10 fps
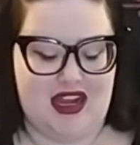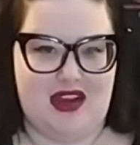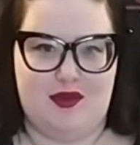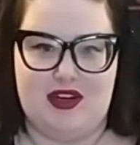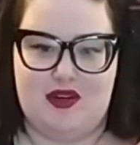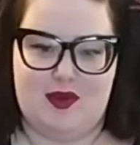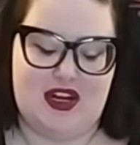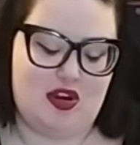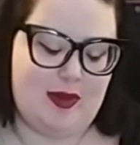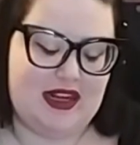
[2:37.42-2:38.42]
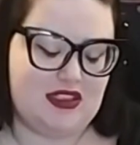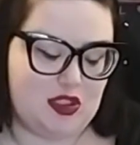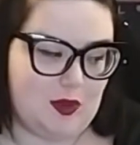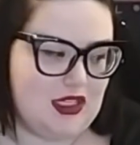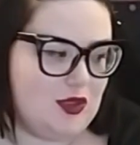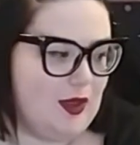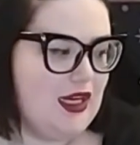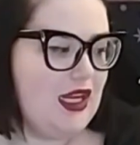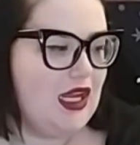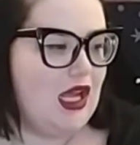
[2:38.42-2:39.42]
we don't want to go back to
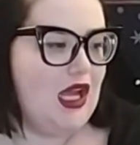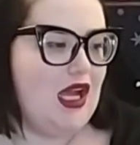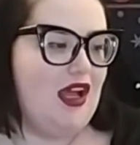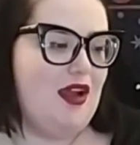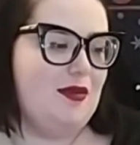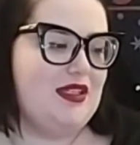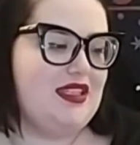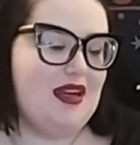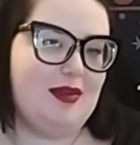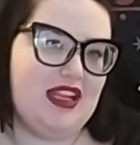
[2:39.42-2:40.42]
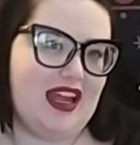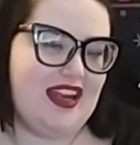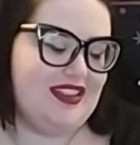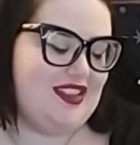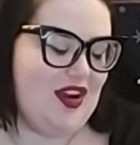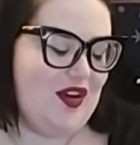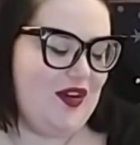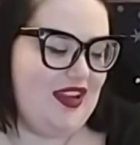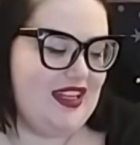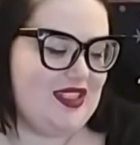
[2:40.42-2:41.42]
2020, is going to be like. So
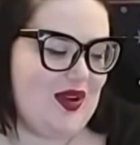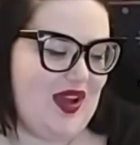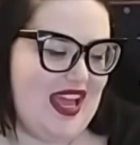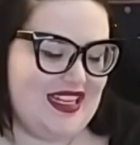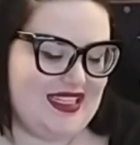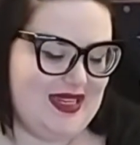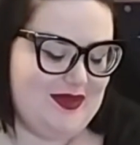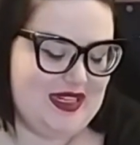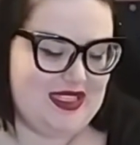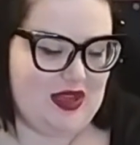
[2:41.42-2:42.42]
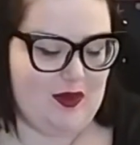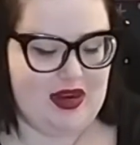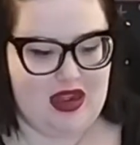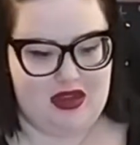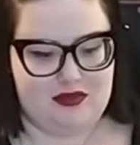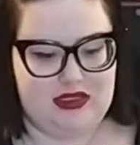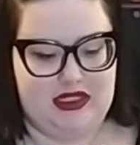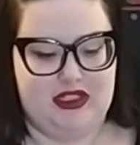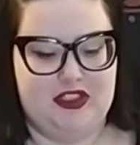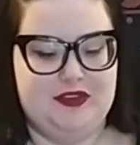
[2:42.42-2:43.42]
let's go ahead and see what is going on with
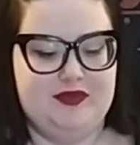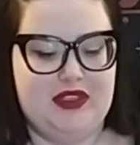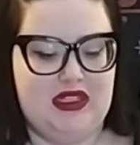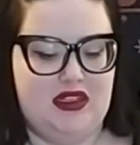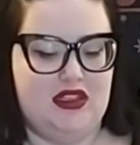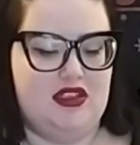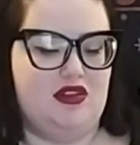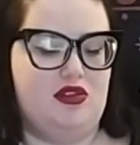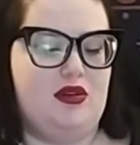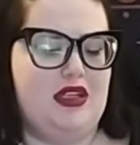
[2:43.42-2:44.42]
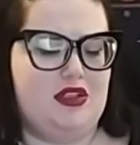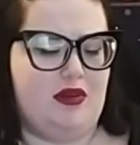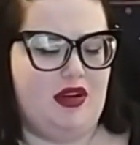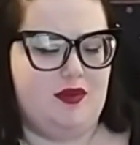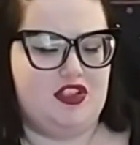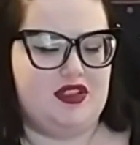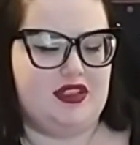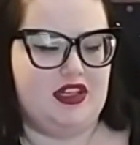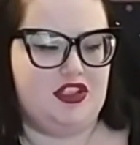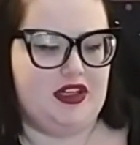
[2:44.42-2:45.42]
you. So 2020 was just
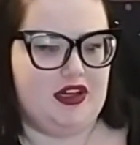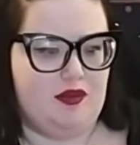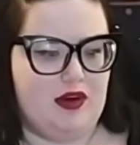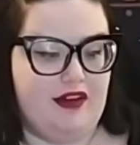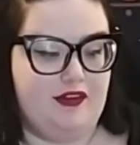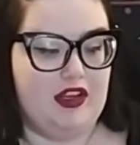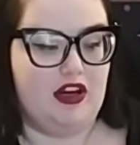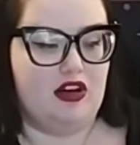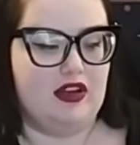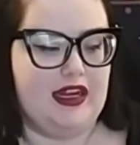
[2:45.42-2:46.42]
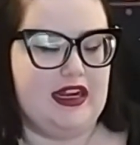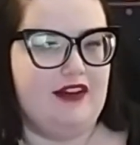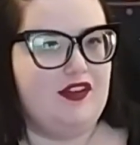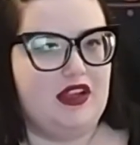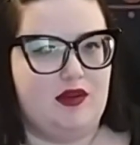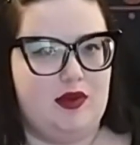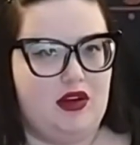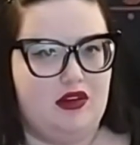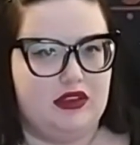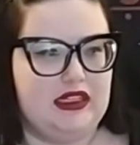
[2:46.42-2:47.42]
such like a rough year. Like I feel like we
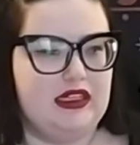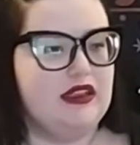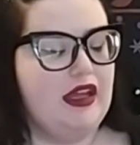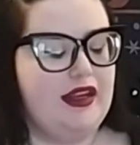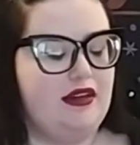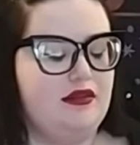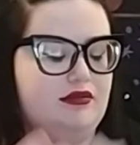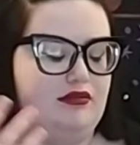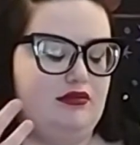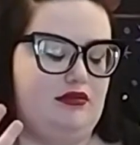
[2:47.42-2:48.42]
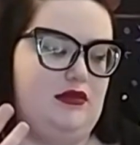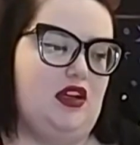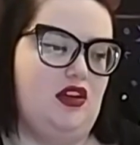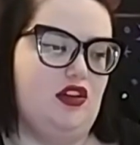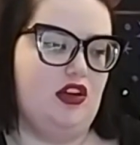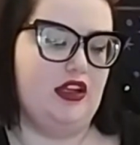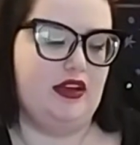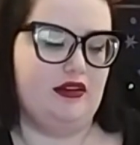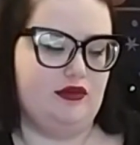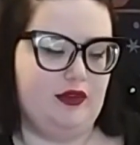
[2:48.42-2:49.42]
all need like a
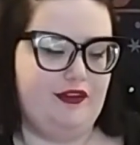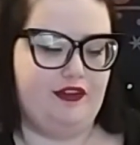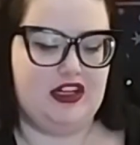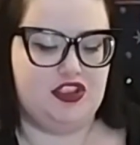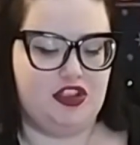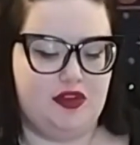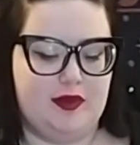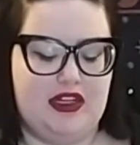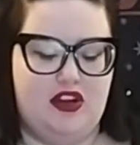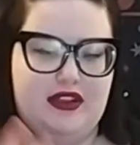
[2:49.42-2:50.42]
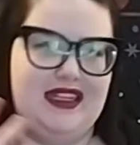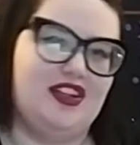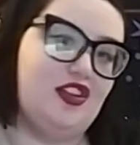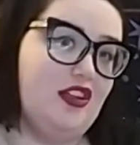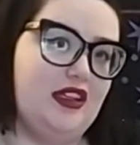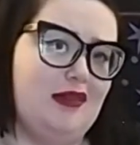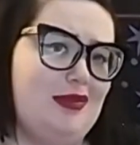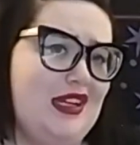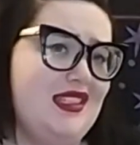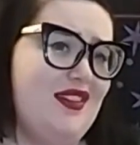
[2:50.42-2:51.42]
good refresher. We all need a good and
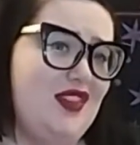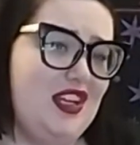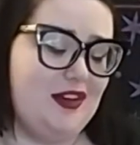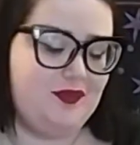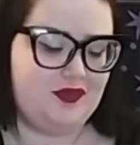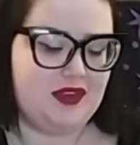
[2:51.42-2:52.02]
positive year.